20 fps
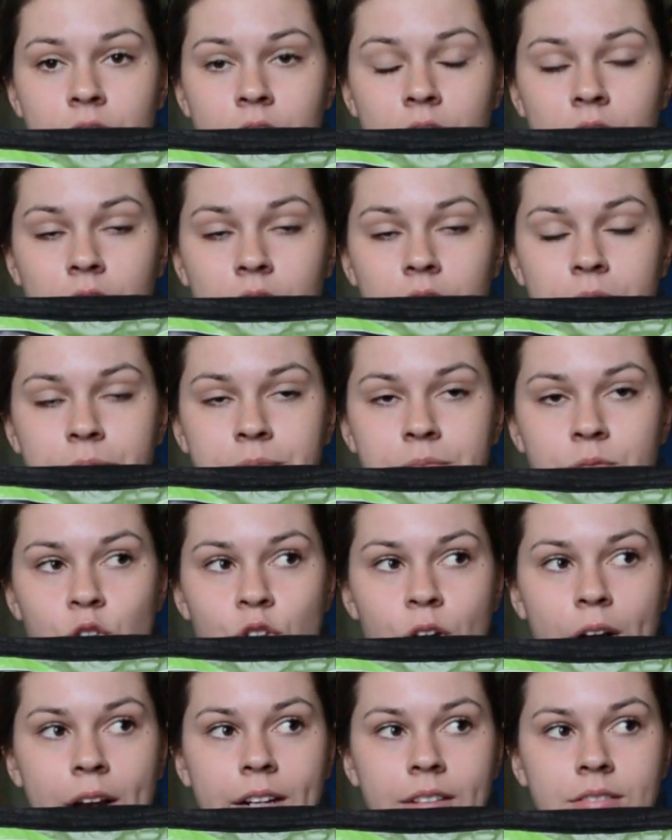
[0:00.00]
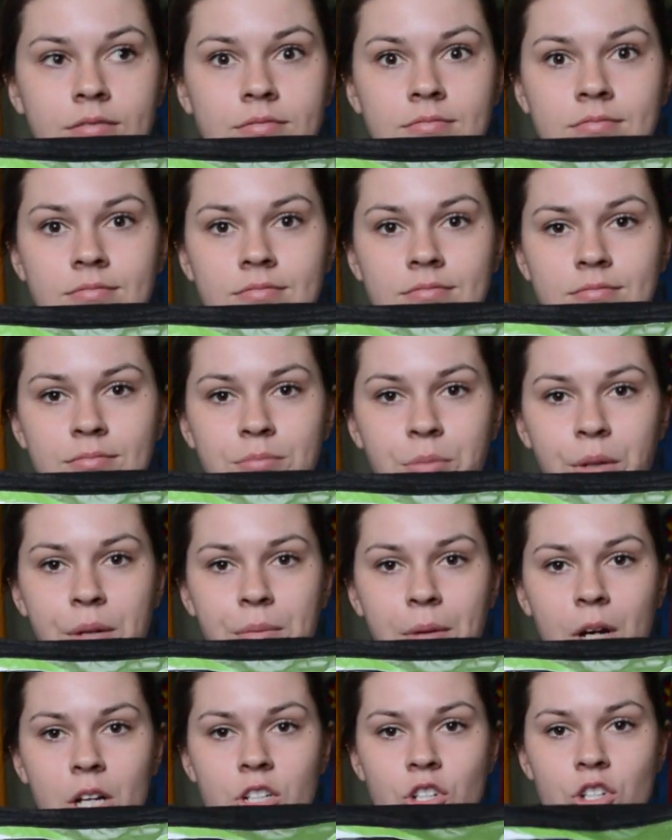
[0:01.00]
uh, train, pretty
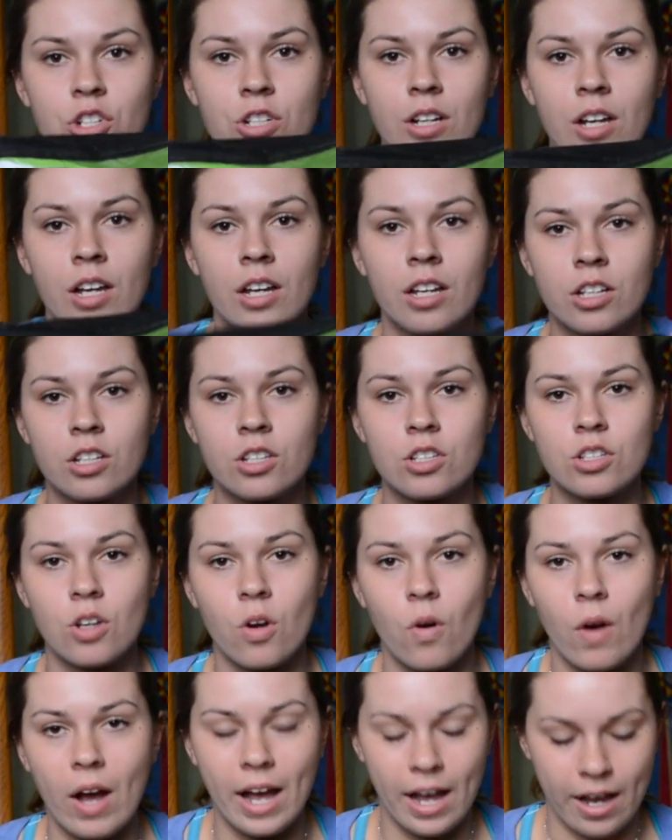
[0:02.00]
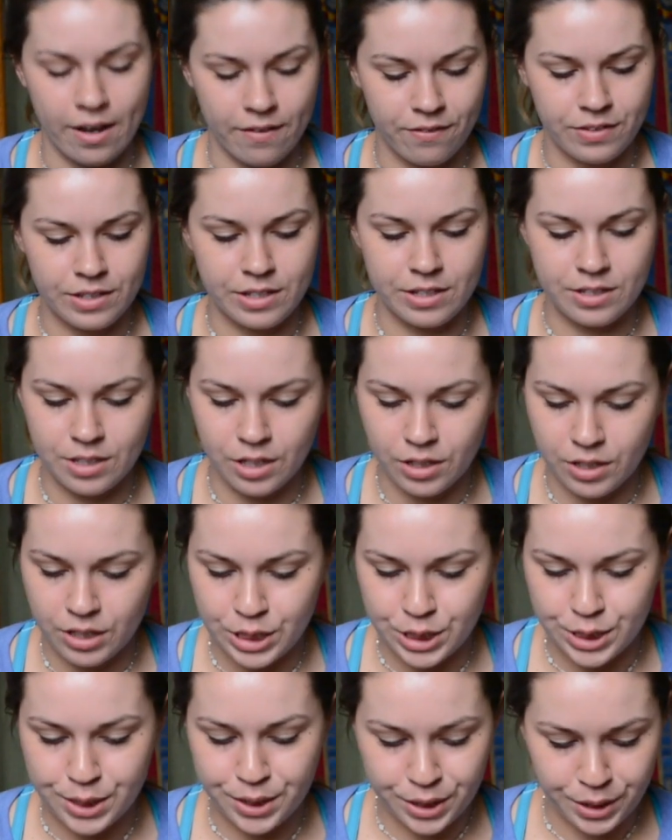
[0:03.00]
much. So I have these
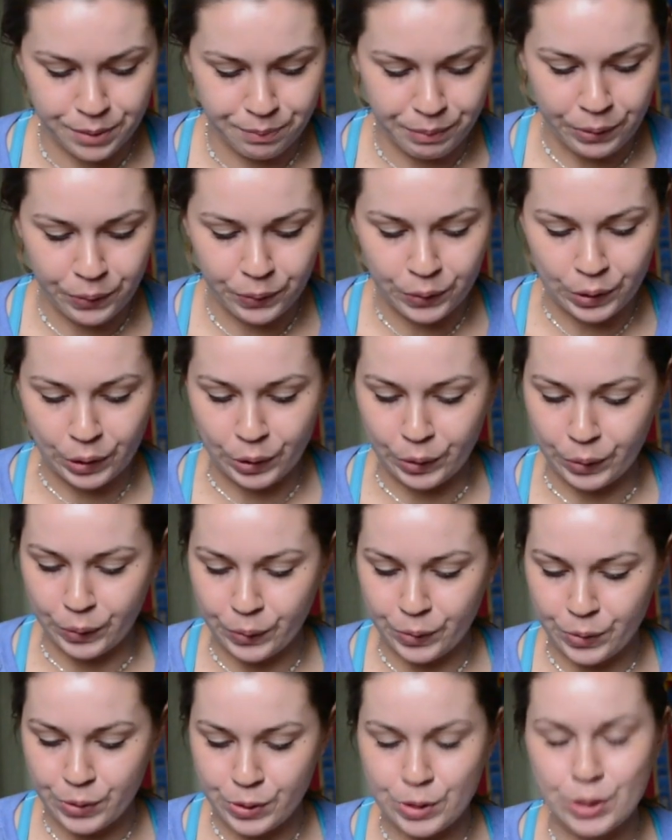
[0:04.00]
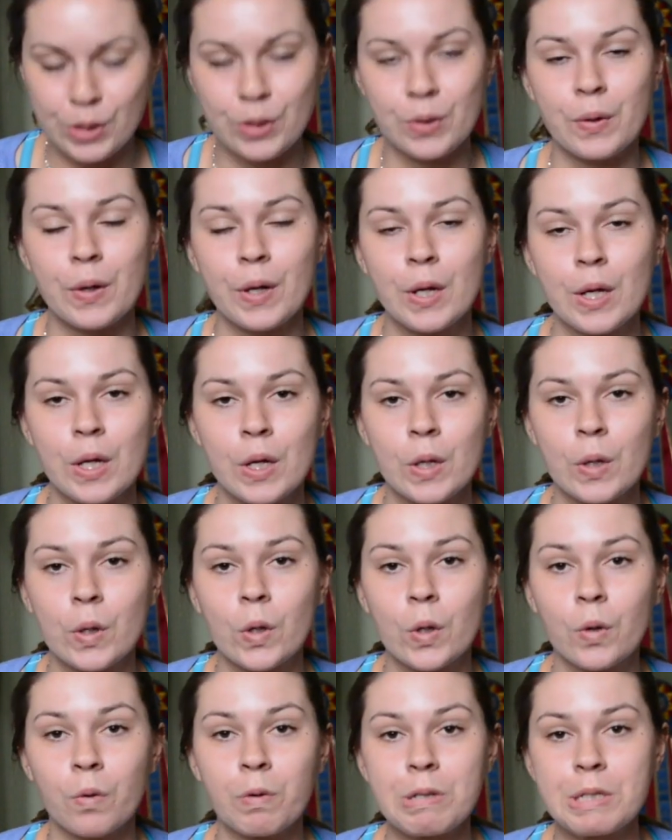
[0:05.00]
these photos to
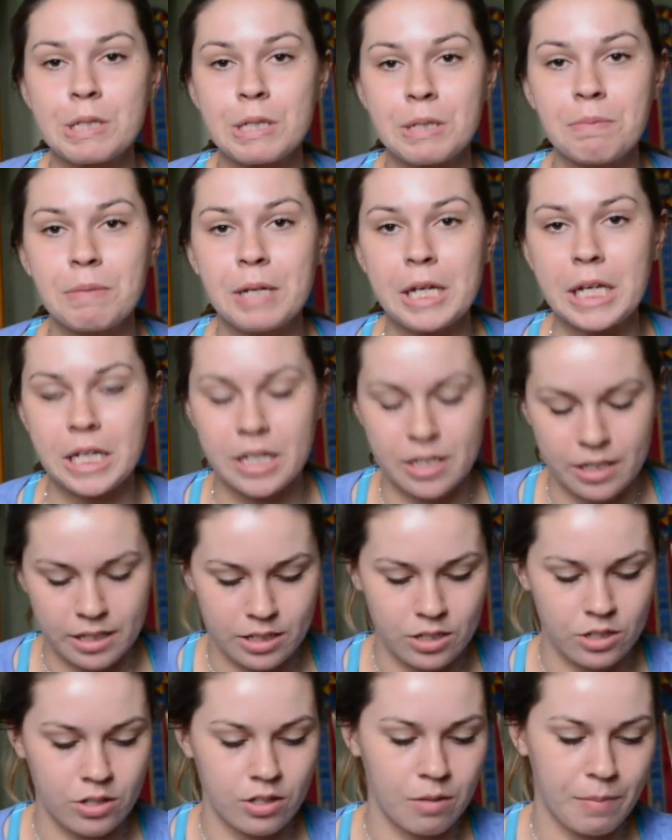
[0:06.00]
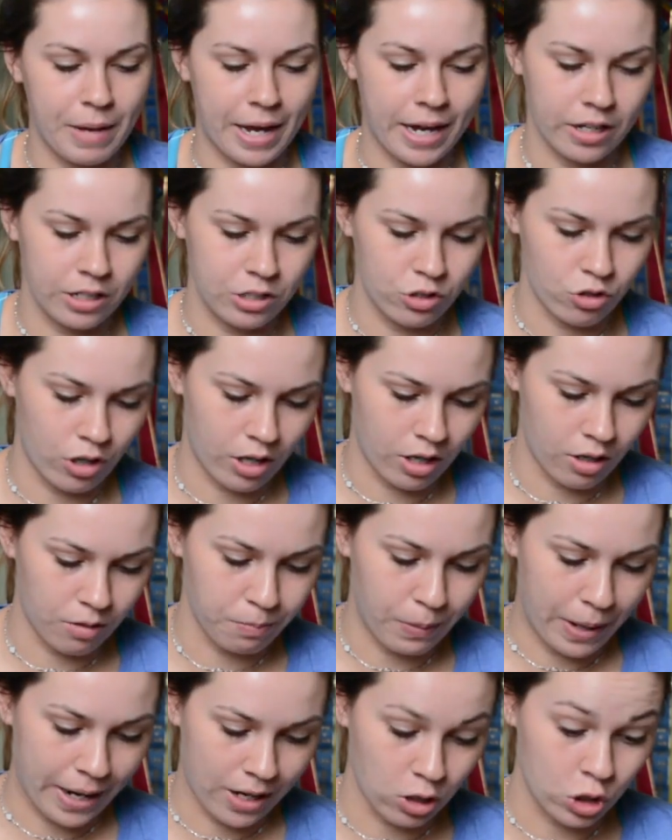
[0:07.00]
christen me into the back, and tra
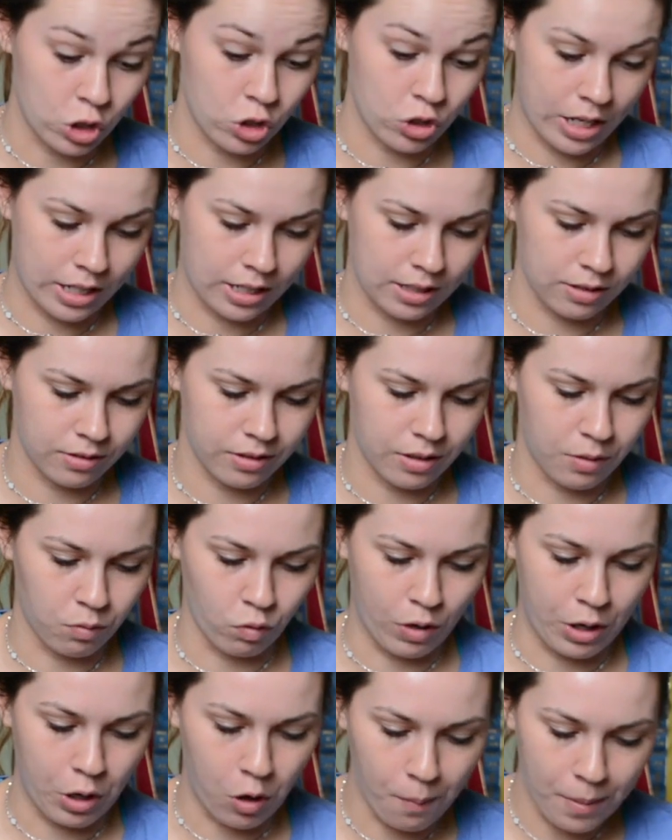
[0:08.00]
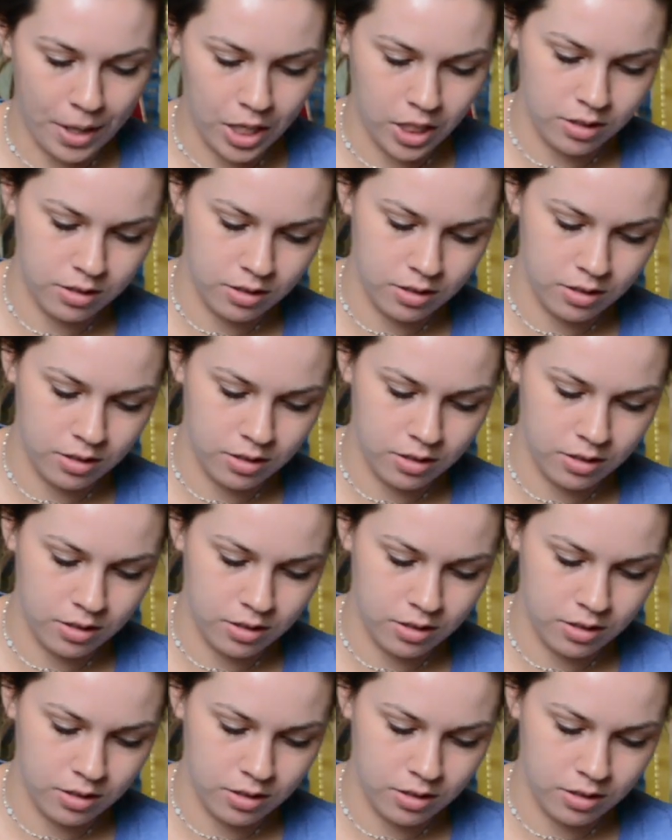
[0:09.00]
back on track realm.